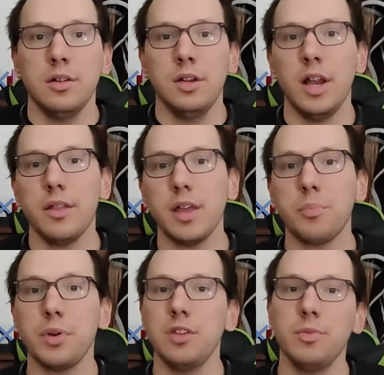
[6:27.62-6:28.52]
Now
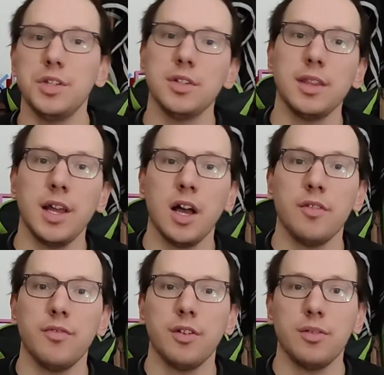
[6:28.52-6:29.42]
that brings me to the
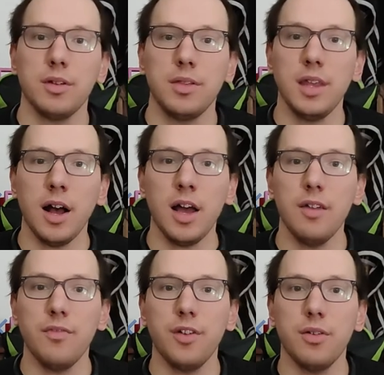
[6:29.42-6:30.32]
iPhone. The
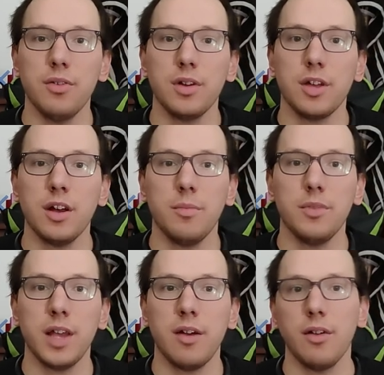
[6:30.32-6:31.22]
iPhone
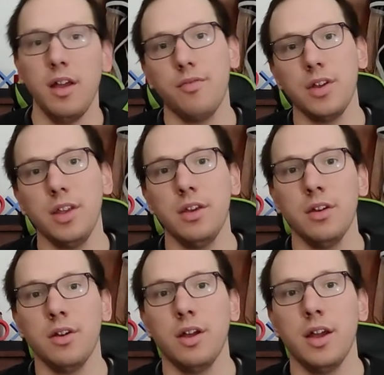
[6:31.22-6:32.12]
comes out every
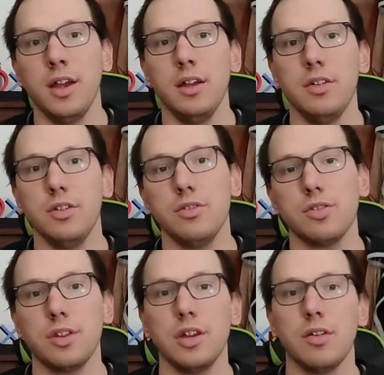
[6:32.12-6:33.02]
year and
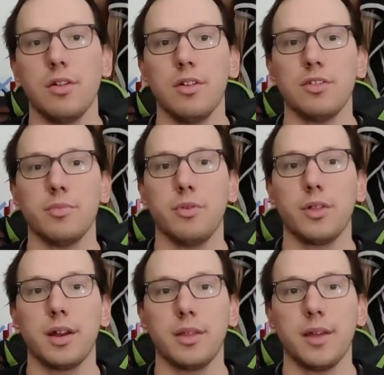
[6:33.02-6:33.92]
usually it costs more
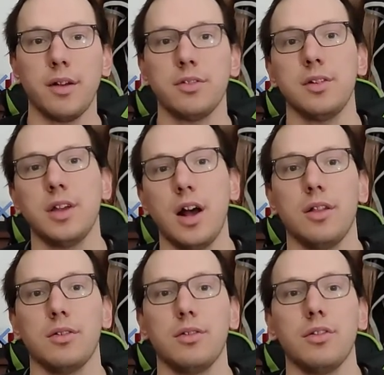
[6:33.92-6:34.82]
than a
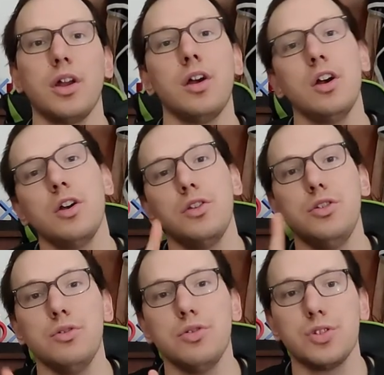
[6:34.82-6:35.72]
$1,000.
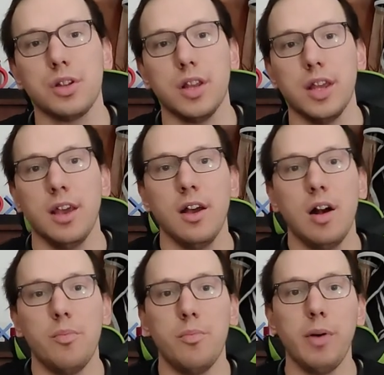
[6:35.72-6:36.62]
Usually,
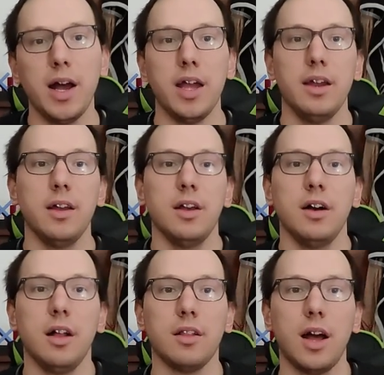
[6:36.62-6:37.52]
but
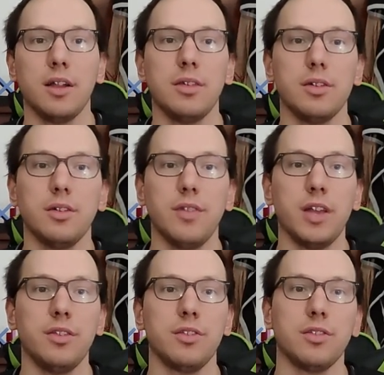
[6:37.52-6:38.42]
a lot of their
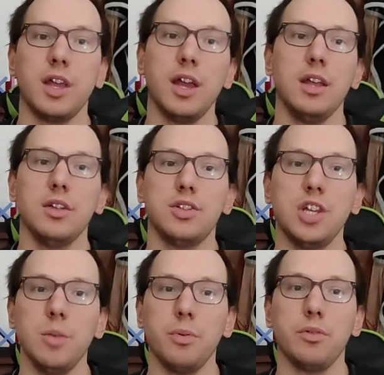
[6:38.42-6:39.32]
devices are getting
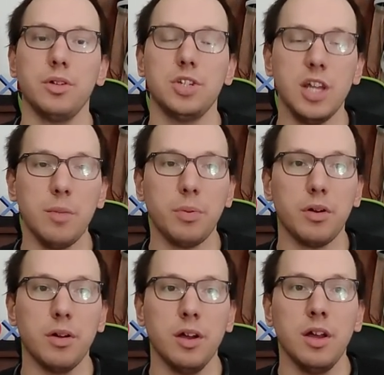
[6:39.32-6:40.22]
cheaper and cheaper.